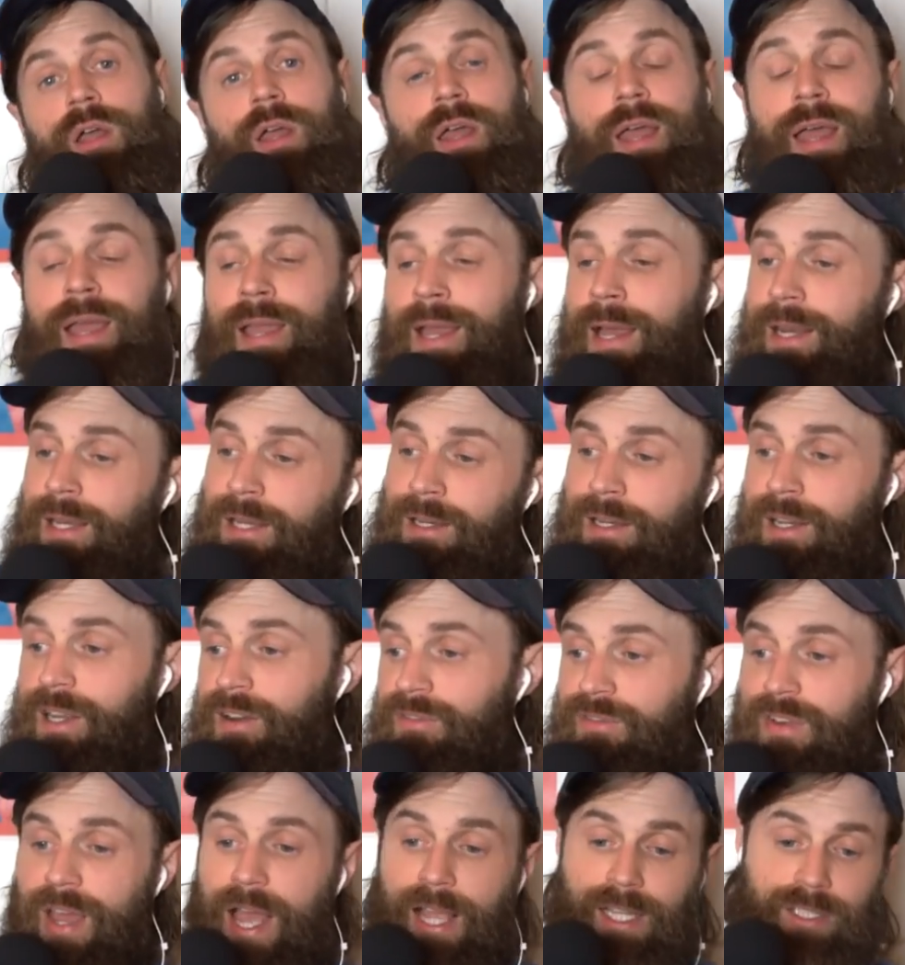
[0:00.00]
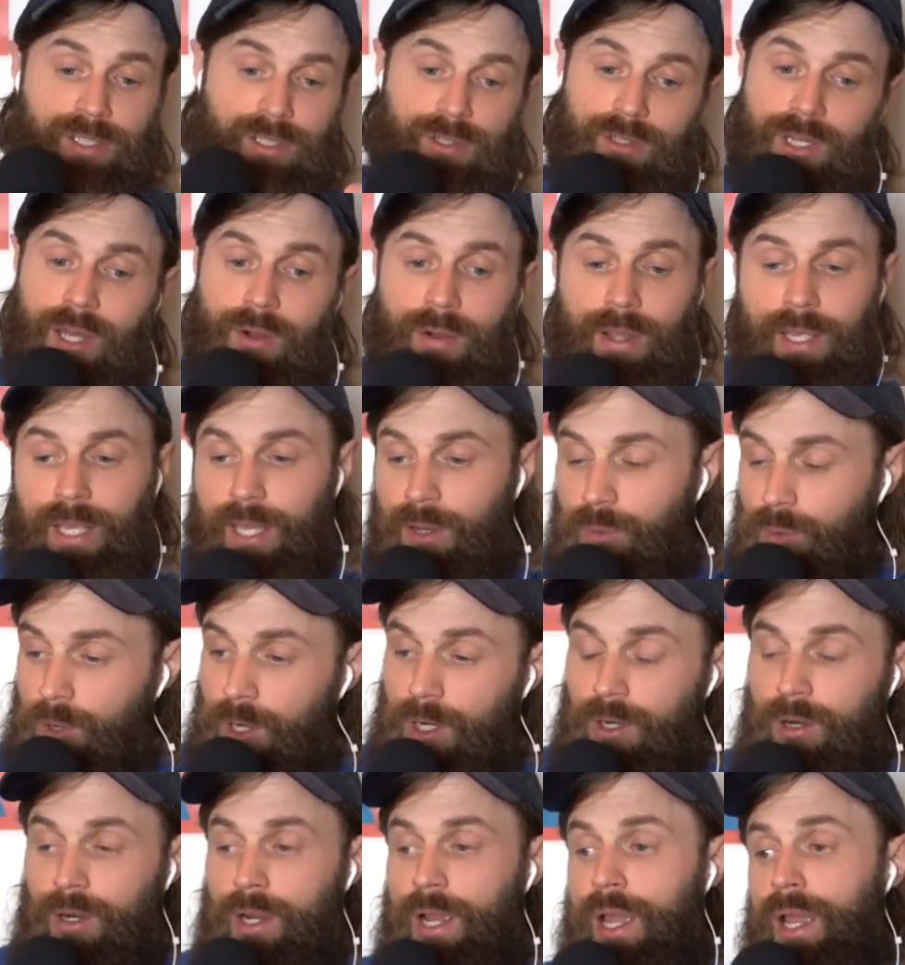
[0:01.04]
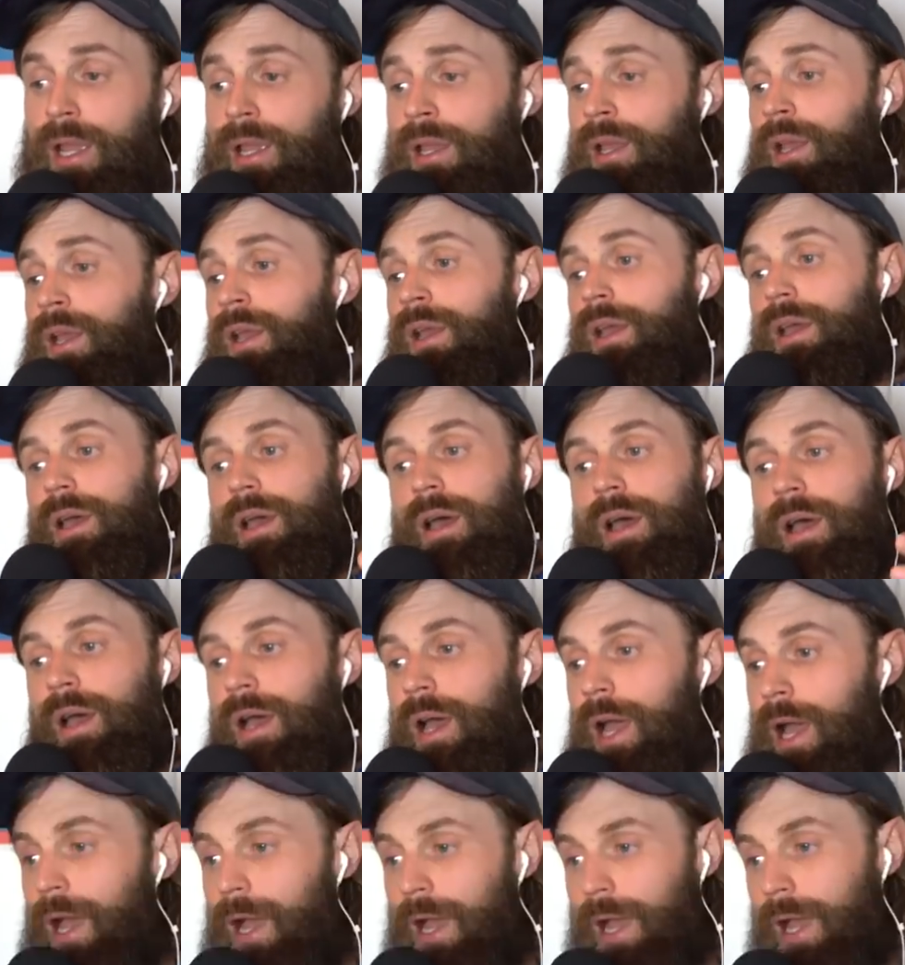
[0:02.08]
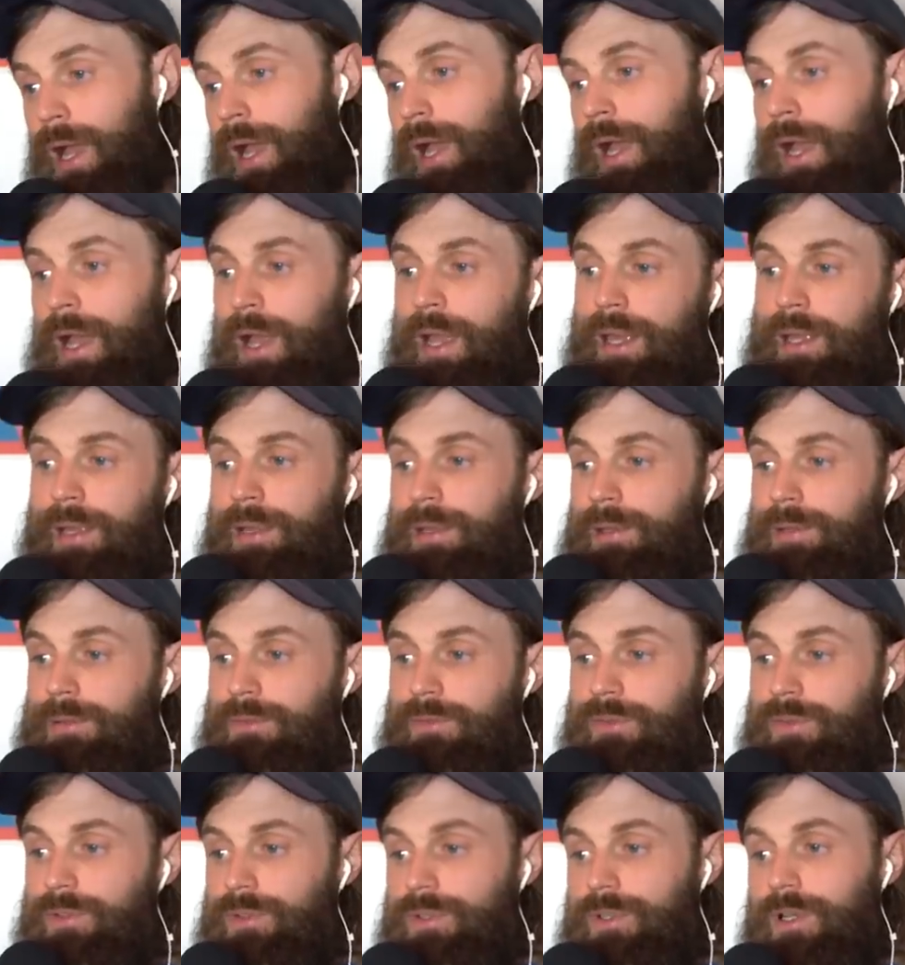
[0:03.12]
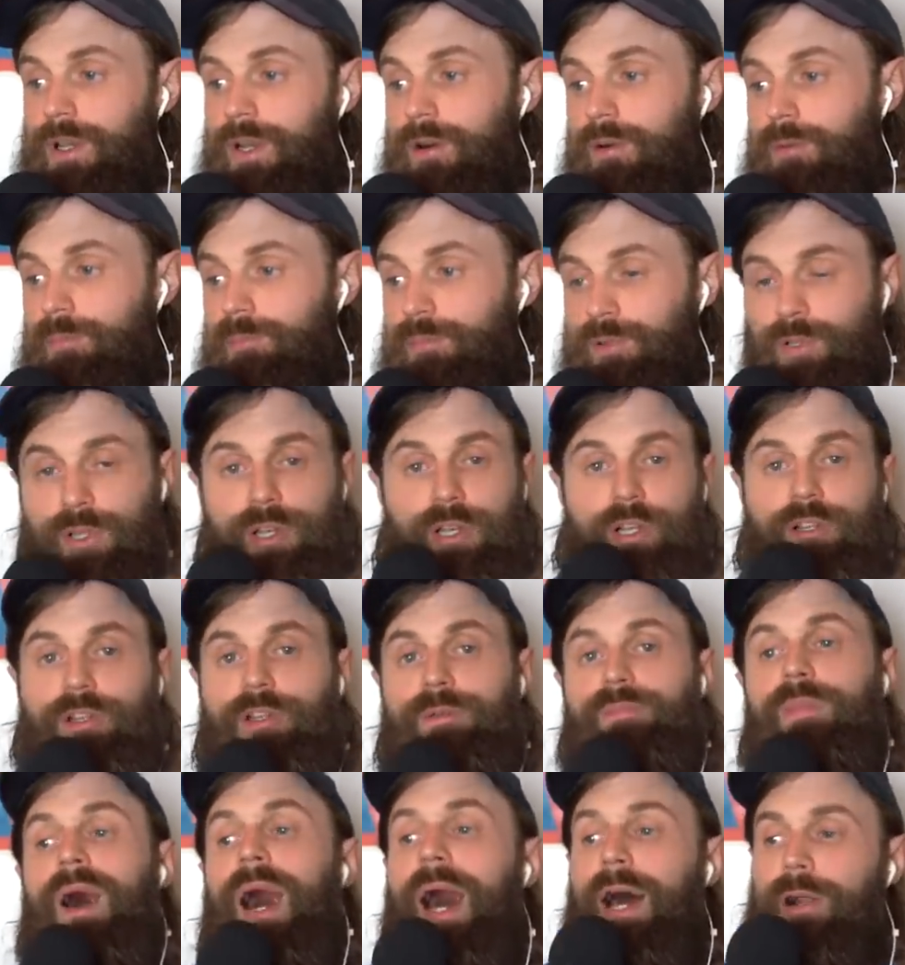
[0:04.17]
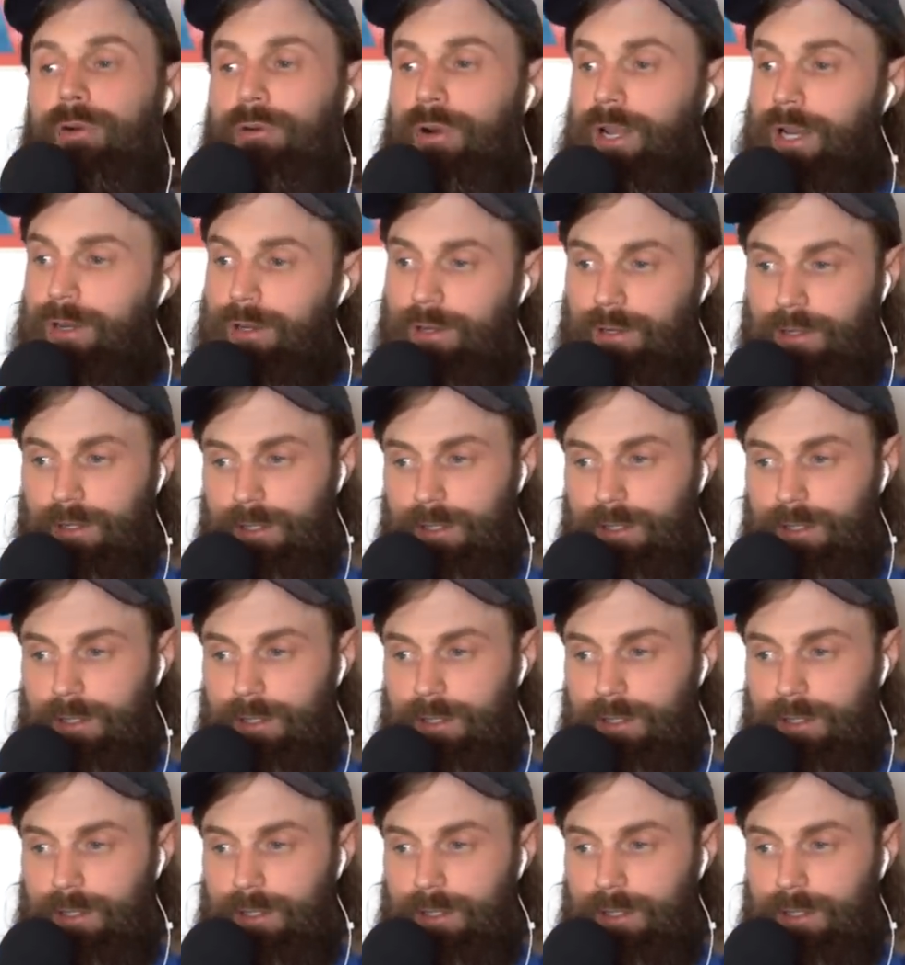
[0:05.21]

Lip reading: Hey, I didn't get vaxxed, so now I can't work. Or hey, I'm politically moderate,